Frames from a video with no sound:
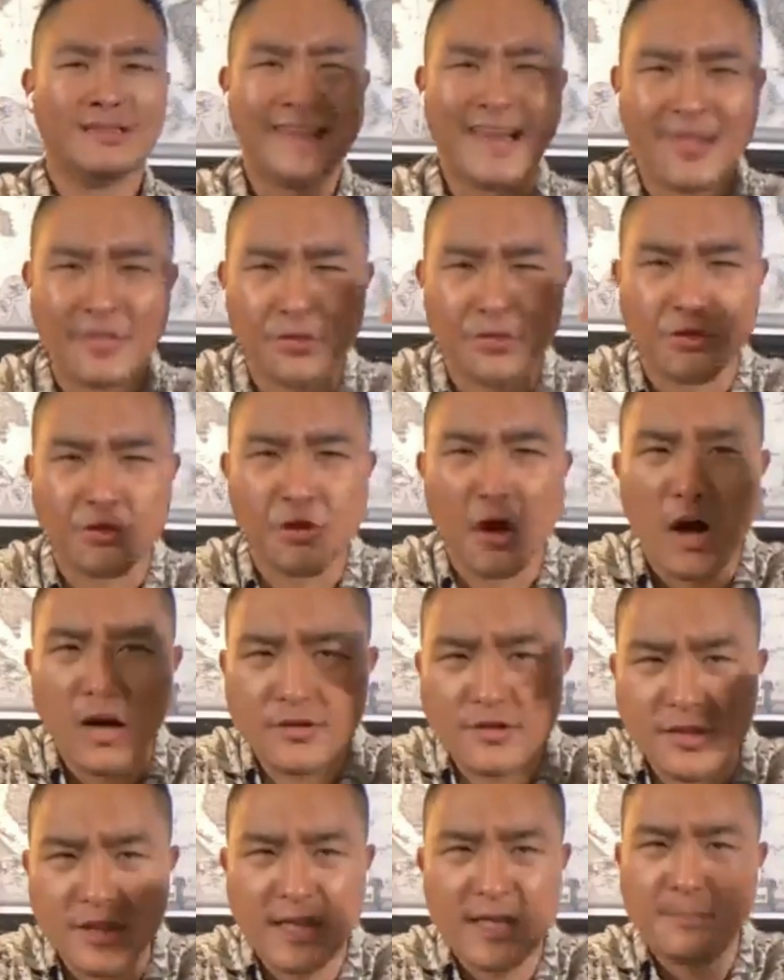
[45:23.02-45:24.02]
that
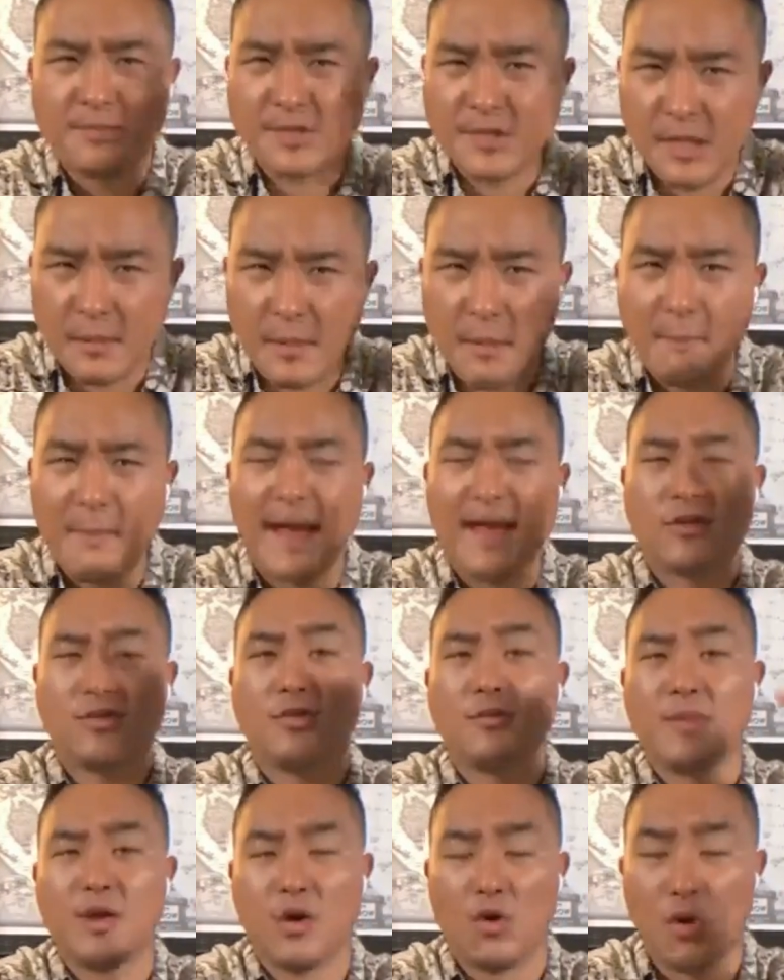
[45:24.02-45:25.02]
thought keeps coming back
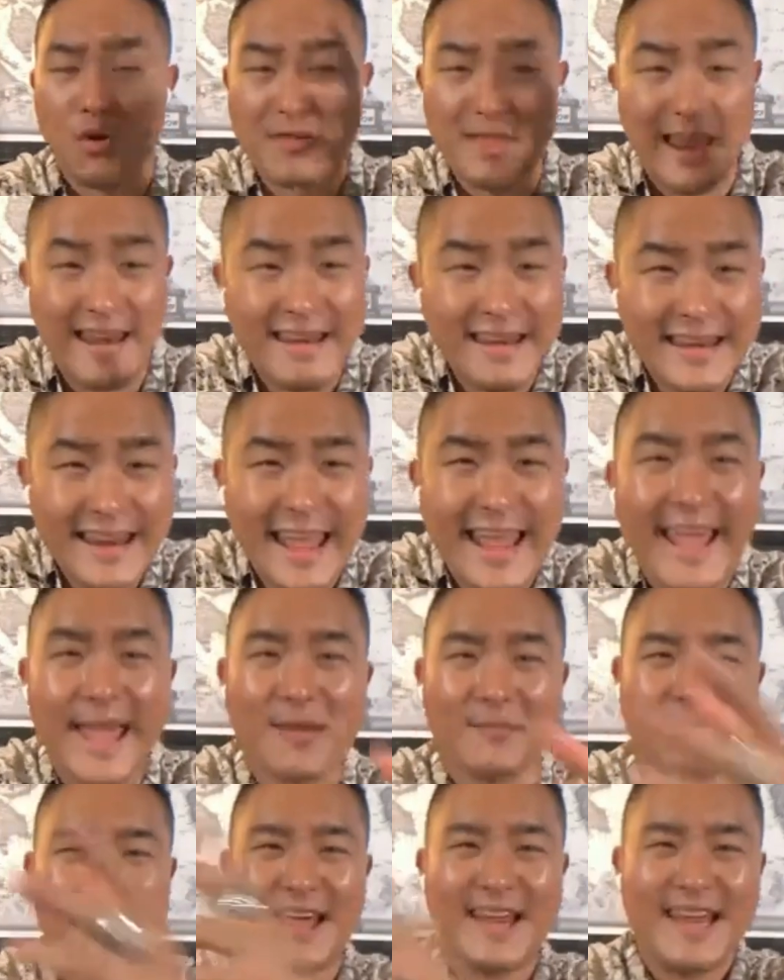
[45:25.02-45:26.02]
to me or that
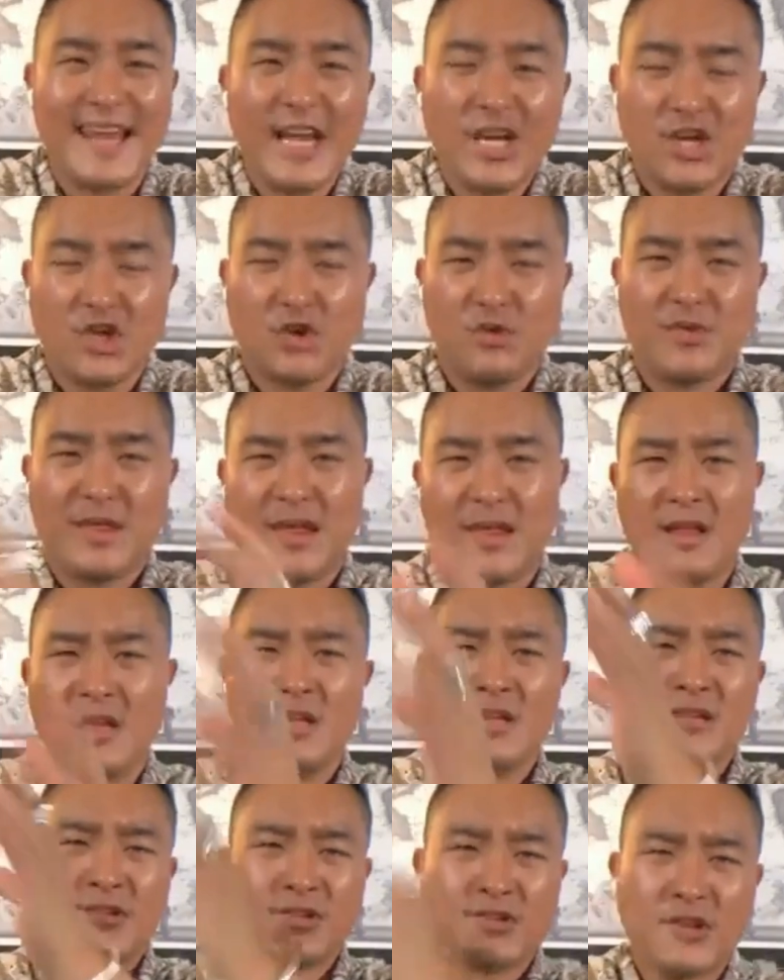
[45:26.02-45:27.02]
name, that issue, that
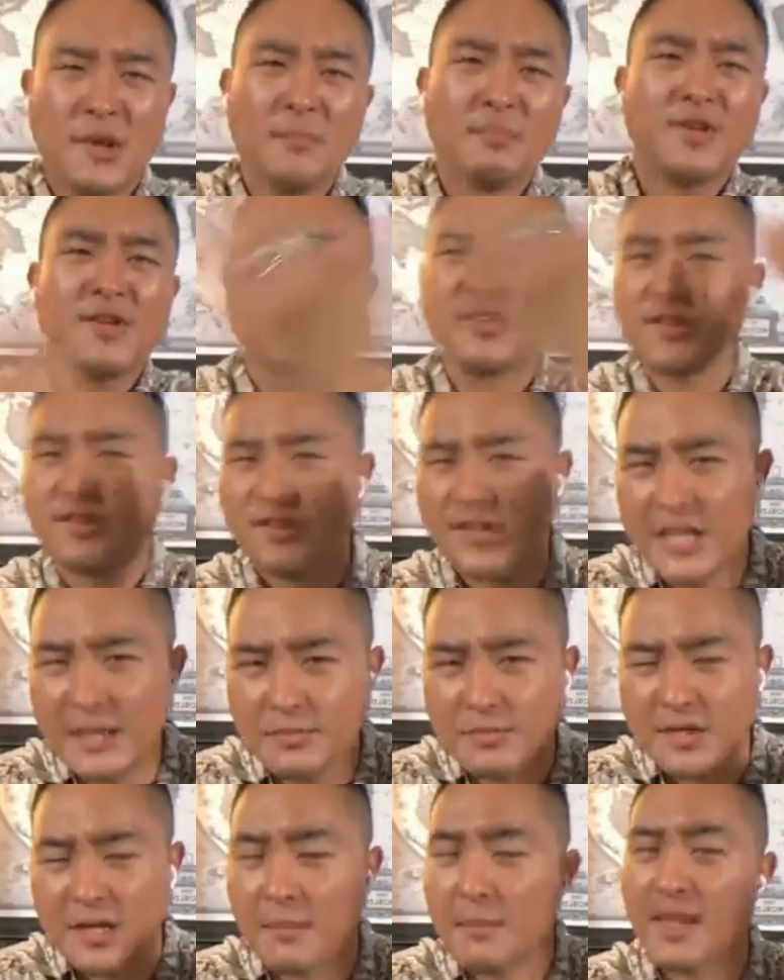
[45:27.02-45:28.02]
something just
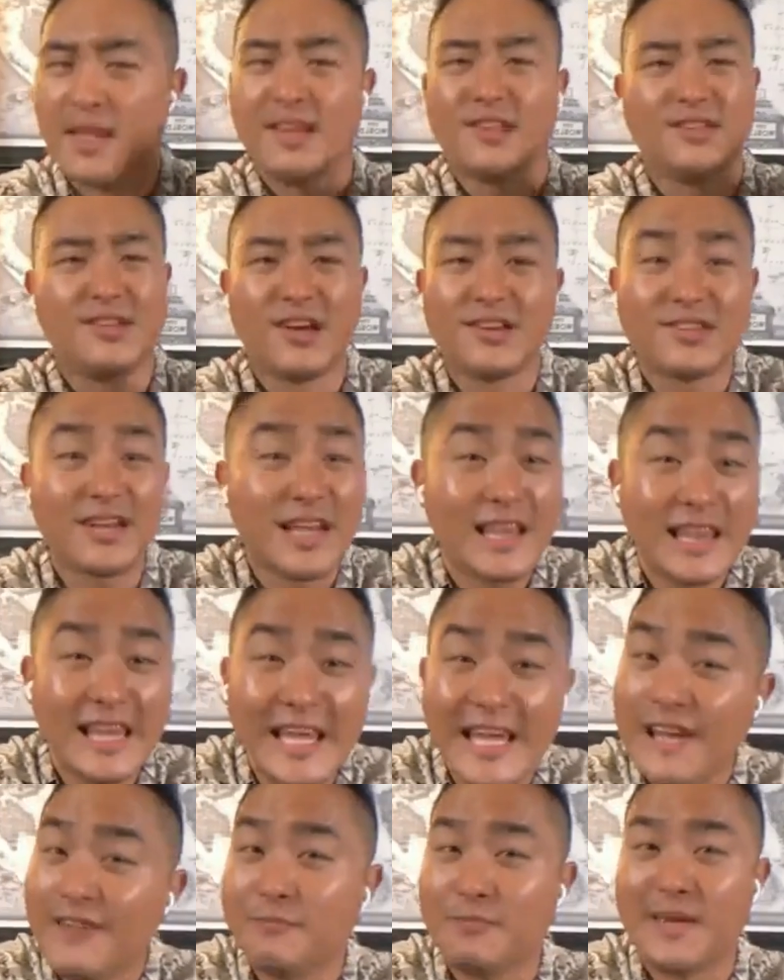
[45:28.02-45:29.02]
keeps coming. It doesn't
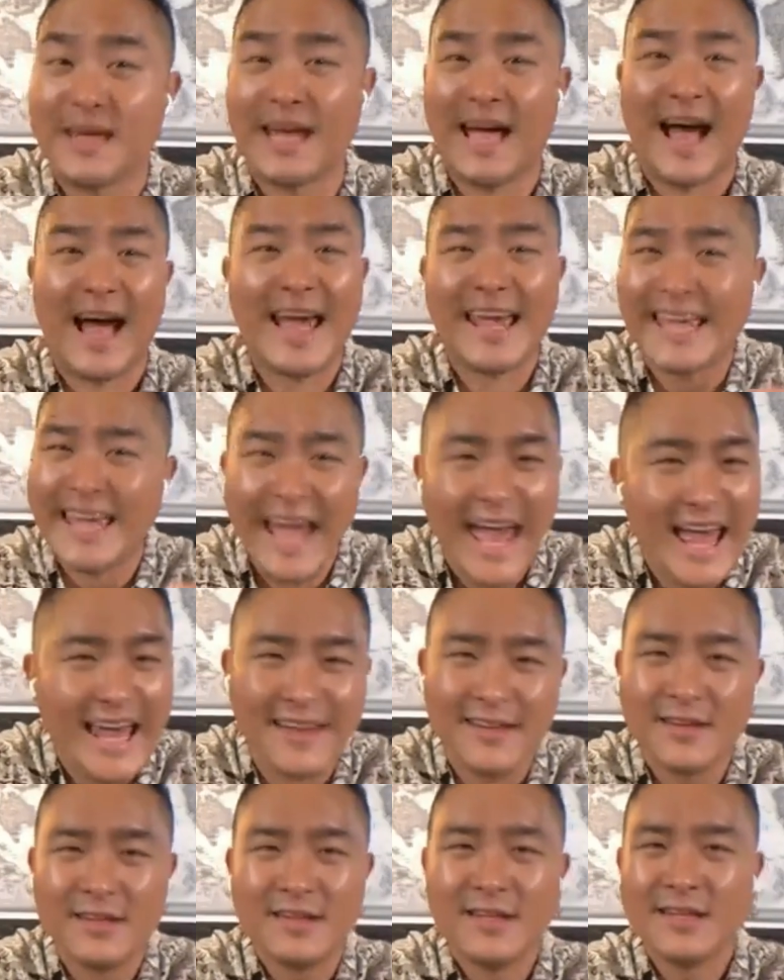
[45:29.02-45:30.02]
leave me. I
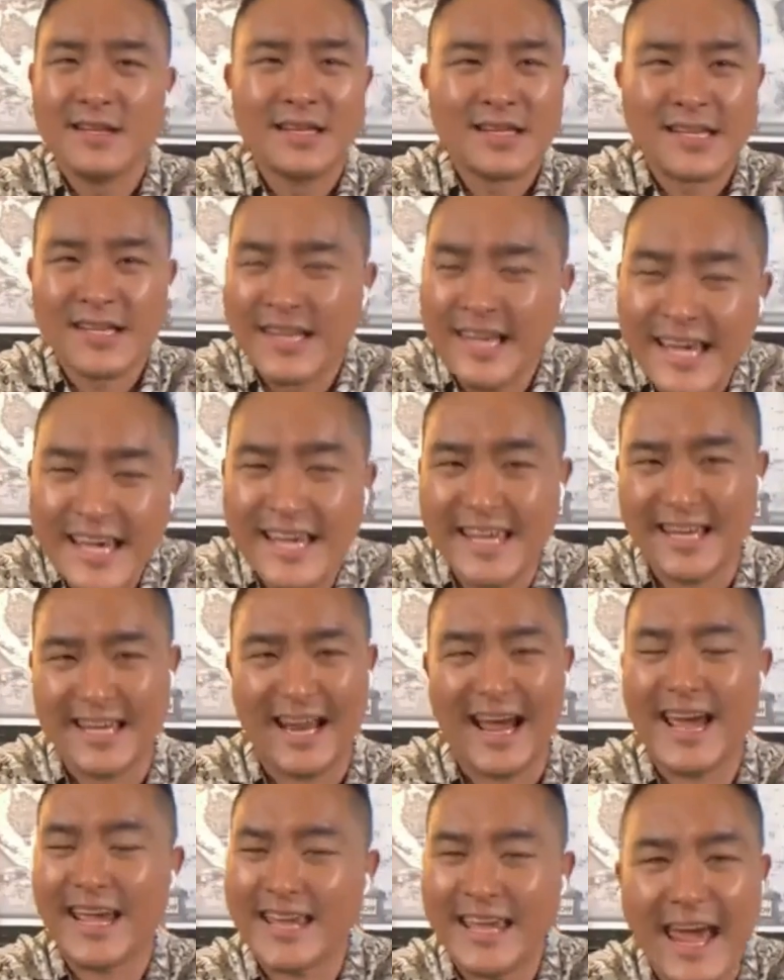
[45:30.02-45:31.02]
can't kick it.
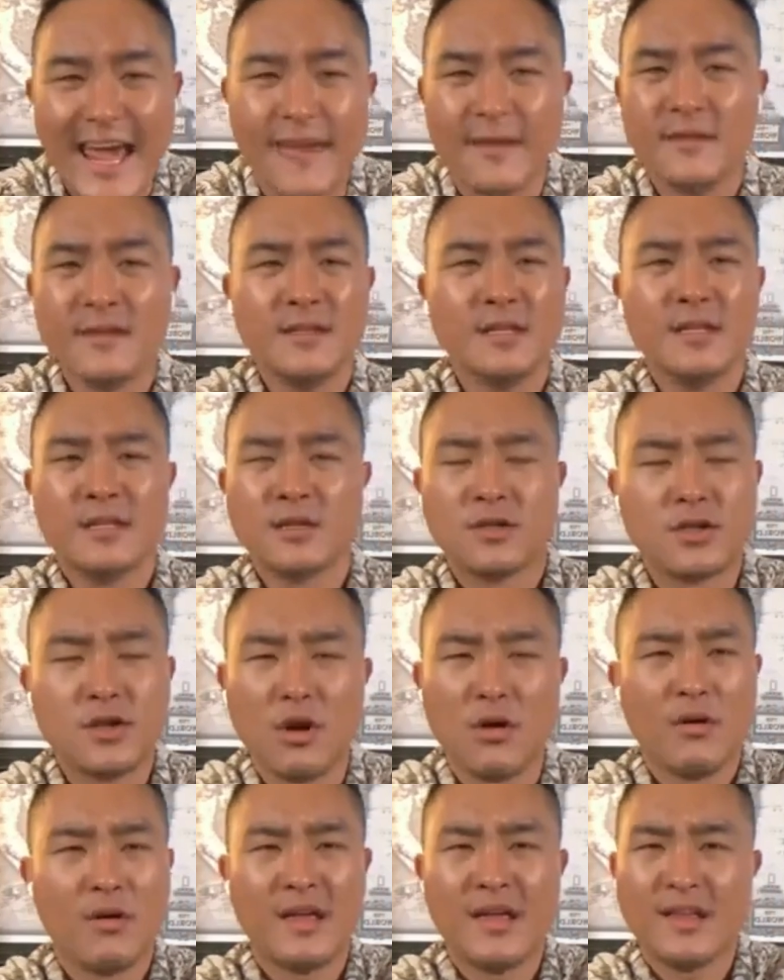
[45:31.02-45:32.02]
I can't, you
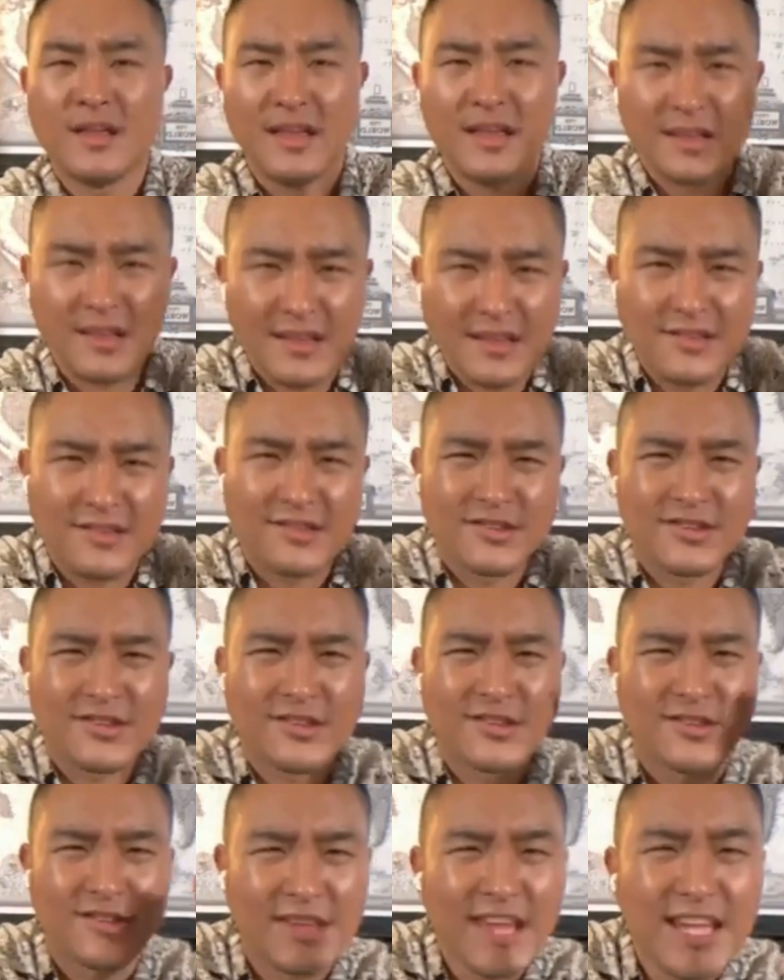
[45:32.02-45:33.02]
know, it, it, it
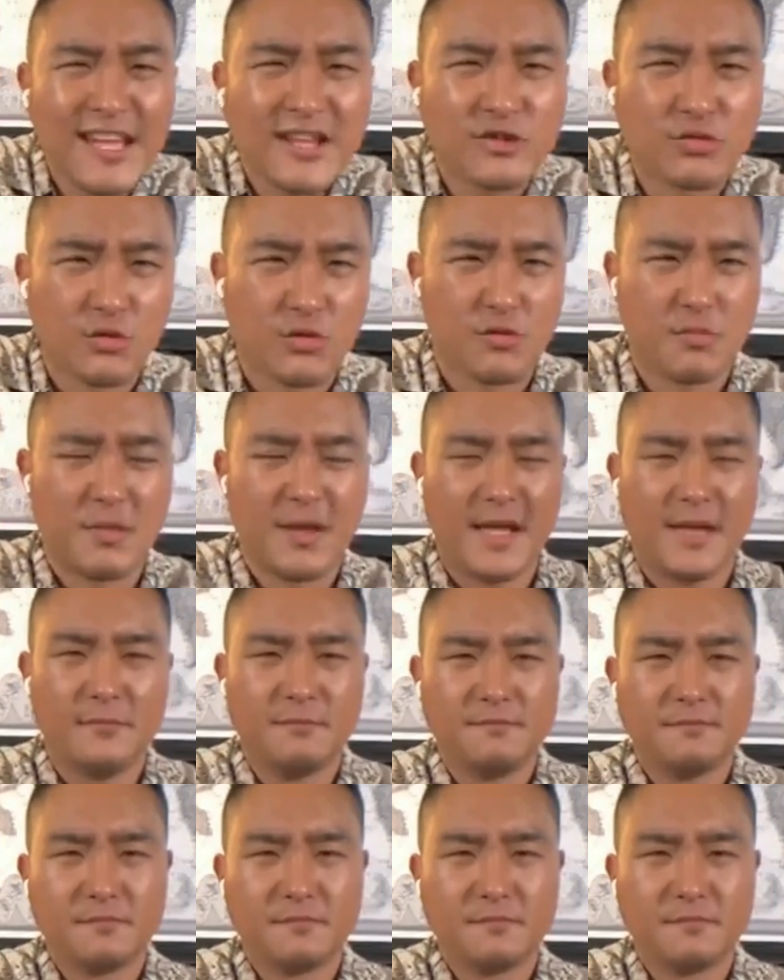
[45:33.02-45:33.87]
sticks with me.